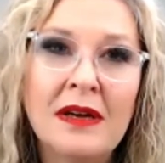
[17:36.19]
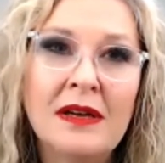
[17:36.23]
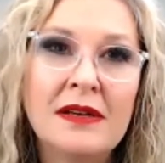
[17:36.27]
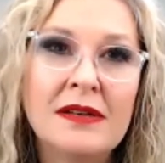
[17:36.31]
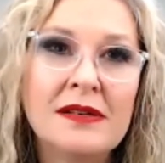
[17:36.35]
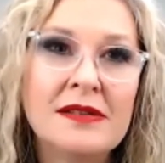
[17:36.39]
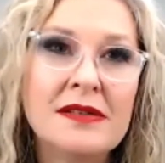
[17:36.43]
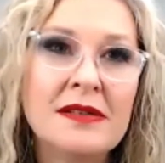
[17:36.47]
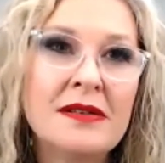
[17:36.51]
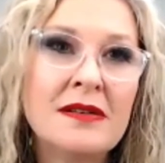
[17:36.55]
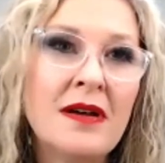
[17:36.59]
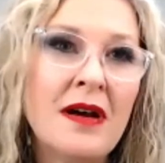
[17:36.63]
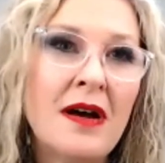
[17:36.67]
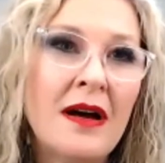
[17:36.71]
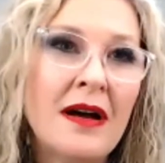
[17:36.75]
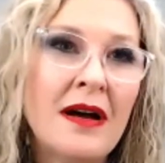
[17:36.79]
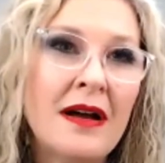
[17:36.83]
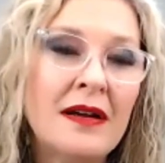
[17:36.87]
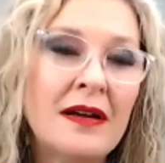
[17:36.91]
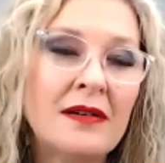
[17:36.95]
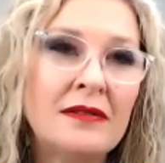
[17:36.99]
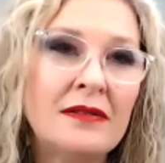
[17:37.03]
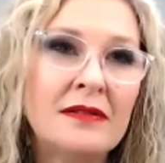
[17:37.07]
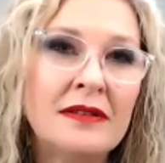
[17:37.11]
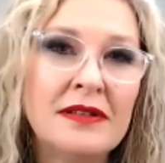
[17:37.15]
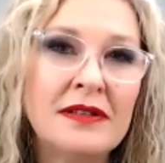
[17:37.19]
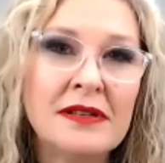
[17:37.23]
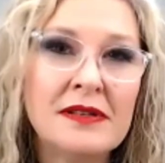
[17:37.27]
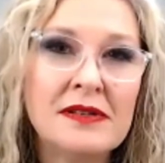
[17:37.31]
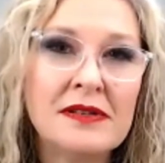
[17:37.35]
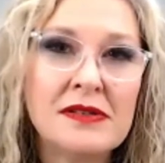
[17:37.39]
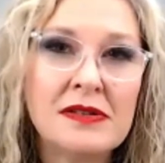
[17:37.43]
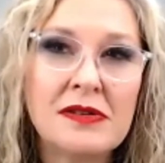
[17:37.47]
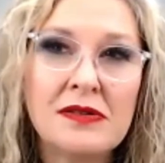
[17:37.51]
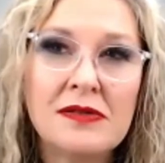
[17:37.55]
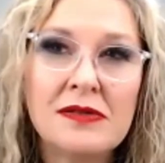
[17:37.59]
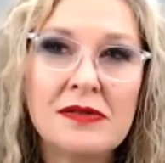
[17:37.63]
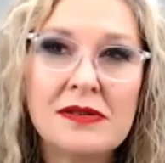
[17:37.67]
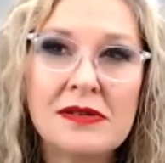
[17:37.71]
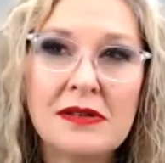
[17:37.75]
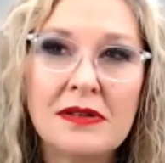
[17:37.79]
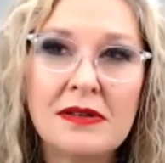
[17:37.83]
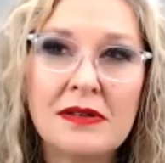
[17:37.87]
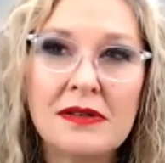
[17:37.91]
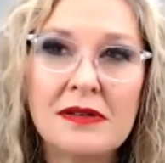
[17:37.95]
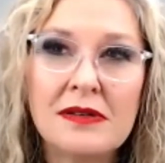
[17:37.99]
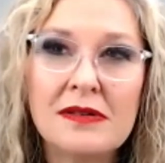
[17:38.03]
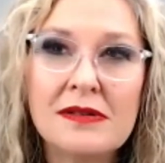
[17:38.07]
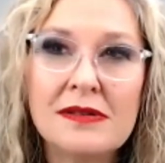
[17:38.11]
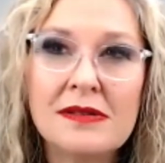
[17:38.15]
denial, and
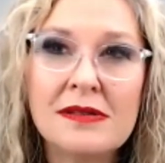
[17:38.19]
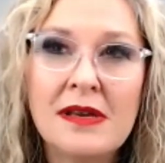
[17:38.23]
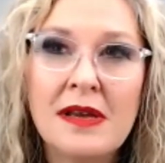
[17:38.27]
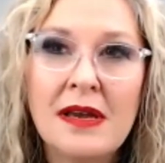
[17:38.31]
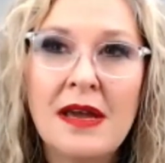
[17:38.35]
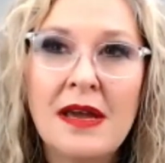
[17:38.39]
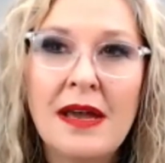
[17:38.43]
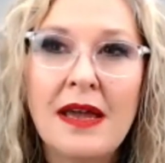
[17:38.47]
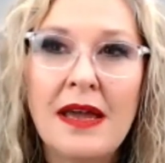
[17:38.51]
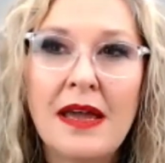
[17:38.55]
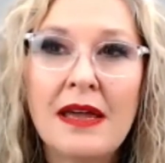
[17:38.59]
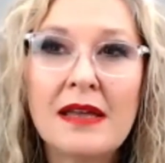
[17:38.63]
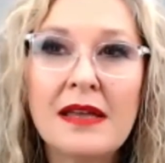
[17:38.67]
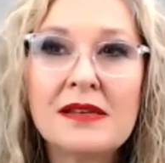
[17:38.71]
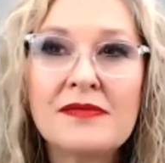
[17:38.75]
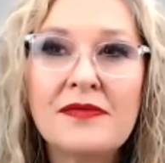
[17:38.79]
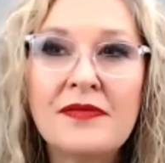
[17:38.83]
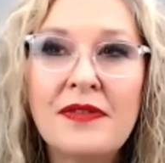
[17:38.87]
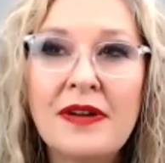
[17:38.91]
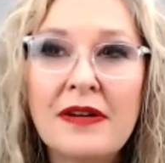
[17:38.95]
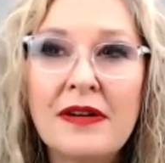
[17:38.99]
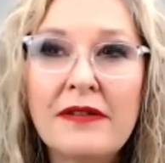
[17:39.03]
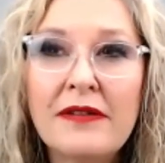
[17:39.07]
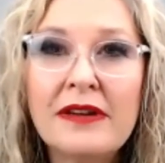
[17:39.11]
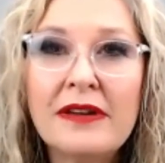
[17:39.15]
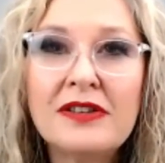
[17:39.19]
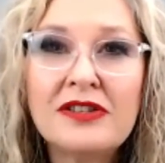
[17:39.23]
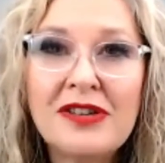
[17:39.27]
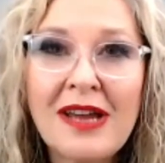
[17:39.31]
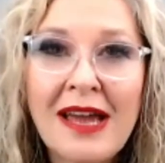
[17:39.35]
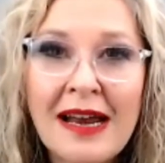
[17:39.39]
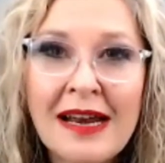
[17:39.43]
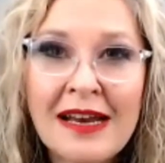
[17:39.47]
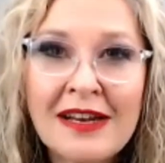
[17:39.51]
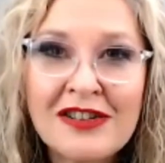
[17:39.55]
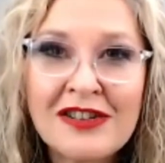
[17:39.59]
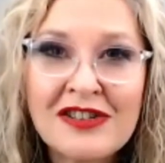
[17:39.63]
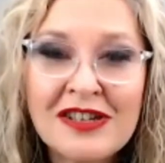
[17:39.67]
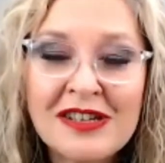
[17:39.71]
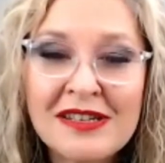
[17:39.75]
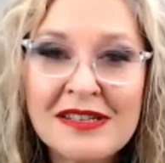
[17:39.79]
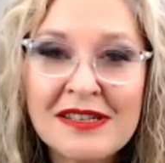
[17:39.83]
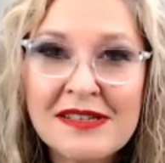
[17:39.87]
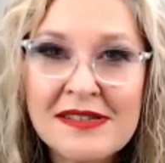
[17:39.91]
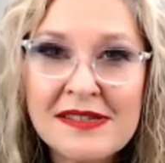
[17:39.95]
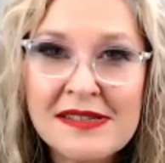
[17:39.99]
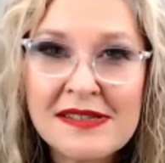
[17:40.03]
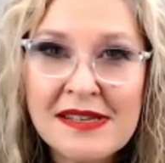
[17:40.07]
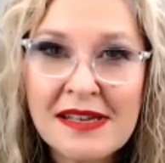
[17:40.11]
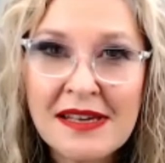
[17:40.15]
excuses, it's very challenging to
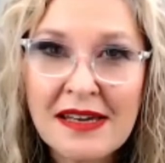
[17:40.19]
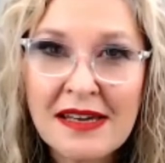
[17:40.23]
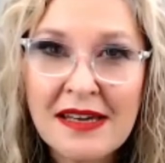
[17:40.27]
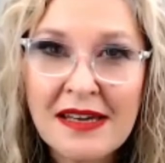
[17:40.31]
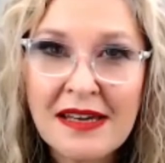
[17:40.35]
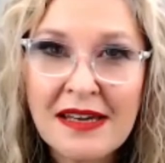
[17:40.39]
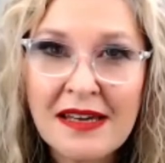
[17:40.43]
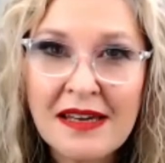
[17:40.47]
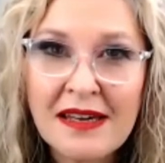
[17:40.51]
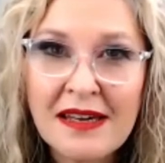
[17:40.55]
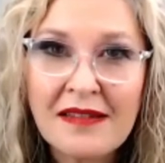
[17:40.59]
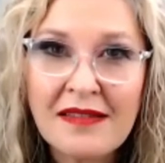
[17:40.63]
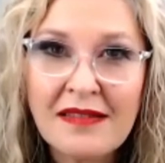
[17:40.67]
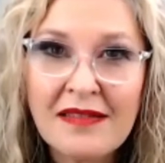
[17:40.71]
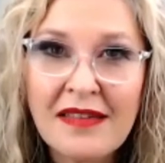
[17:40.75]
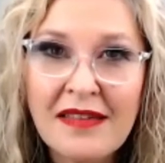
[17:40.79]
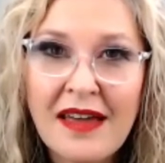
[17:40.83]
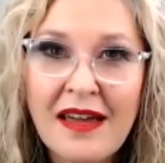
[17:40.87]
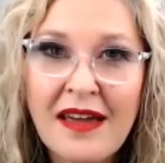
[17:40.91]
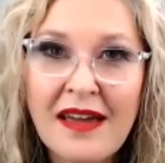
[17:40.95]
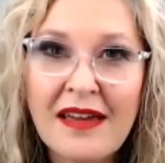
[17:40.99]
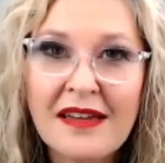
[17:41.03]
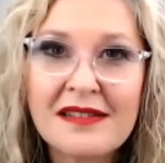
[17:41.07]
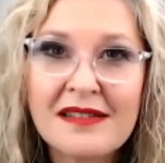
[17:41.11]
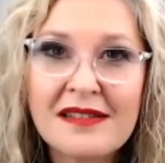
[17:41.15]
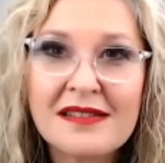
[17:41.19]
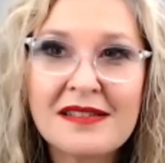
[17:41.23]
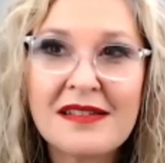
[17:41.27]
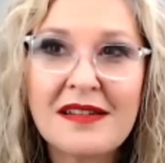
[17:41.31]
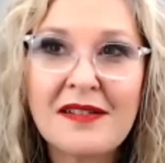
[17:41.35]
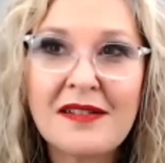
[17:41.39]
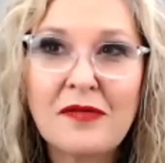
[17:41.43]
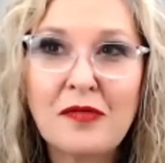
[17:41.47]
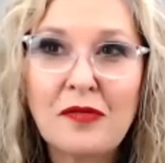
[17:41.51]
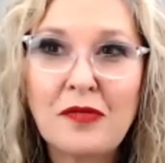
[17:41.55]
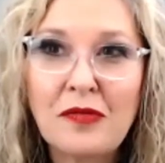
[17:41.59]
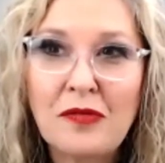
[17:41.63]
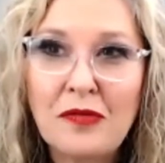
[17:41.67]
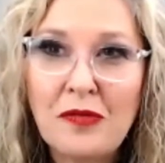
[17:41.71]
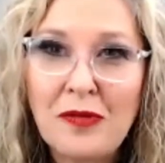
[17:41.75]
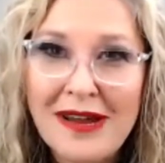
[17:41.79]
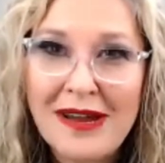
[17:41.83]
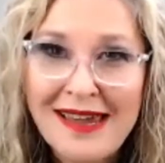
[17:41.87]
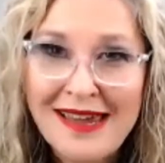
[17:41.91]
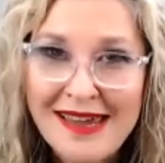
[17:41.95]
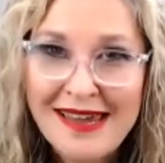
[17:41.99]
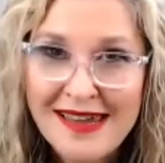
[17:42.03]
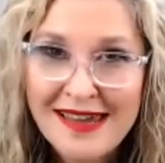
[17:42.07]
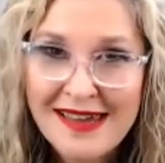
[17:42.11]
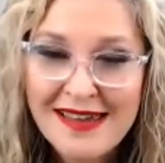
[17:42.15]
see that
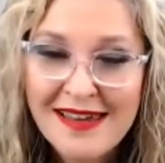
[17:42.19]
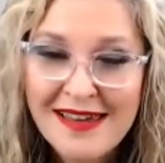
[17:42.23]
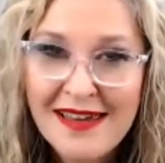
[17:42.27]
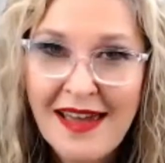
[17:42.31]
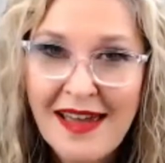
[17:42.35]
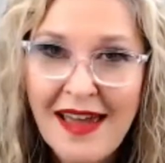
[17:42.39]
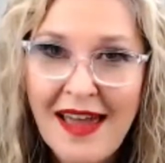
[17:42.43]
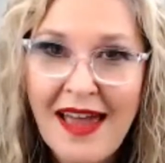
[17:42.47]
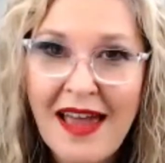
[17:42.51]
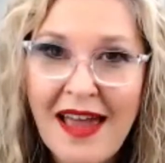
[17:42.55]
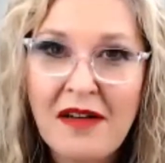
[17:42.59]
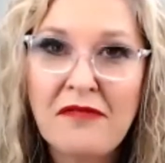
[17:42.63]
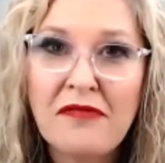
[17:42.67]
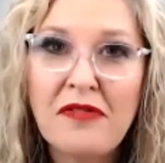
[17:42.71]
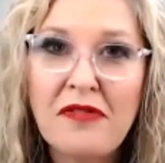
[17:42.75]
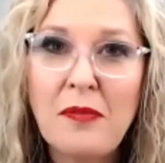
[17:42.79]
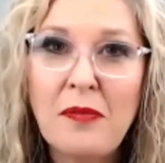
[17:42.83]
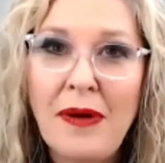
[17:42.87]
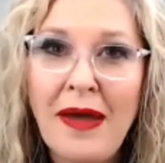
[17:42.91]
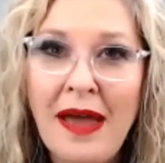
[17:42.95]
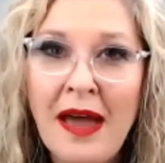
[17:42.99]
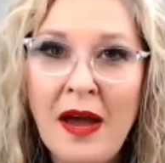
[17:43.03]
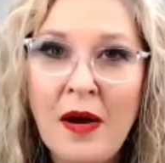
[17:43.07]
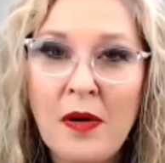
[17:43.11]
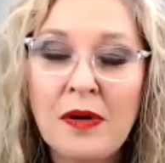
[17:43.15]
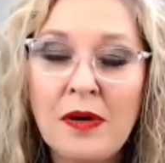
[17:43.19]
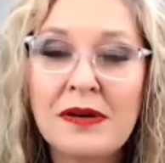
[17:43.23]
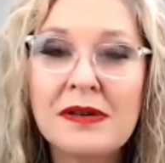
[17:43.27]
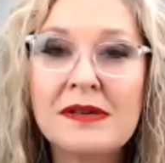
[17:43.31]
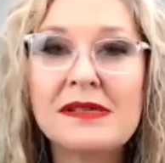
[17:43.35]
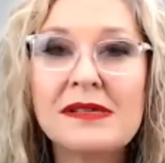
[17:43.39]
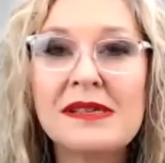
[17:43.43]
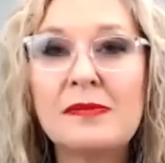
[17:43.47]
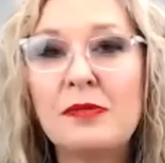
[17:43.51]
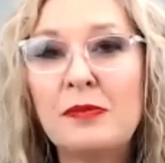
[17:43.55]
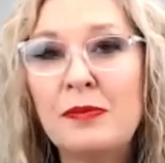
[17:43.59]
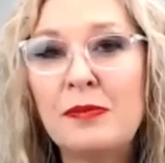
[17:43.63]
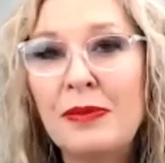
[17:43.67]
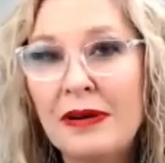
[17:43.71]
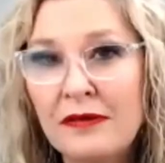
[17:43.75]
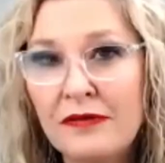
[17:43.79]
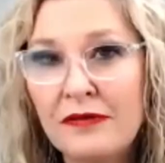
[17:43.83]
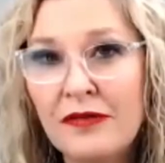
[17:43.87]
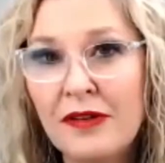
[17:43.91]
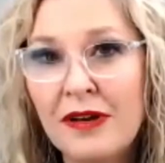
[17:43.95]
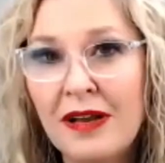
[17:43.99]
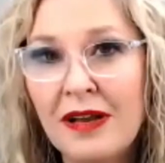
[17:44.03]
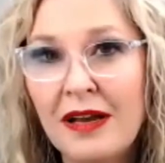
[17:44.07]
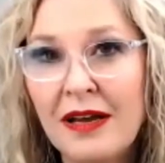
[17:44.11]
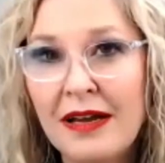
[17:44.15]
we have the power to step above the
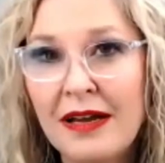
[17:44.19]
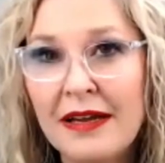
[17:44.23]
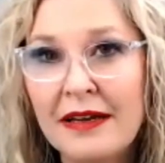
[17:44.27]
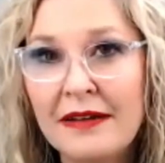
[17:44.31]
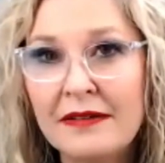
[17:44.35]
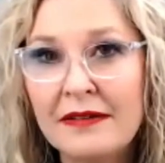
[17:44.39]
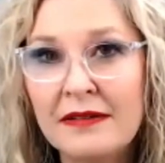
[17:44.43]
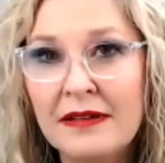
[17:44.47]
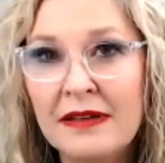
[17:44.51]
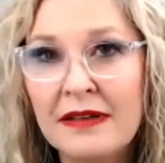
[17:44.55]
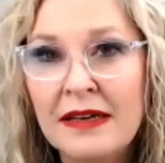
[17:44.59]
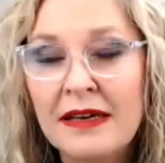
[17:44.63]
line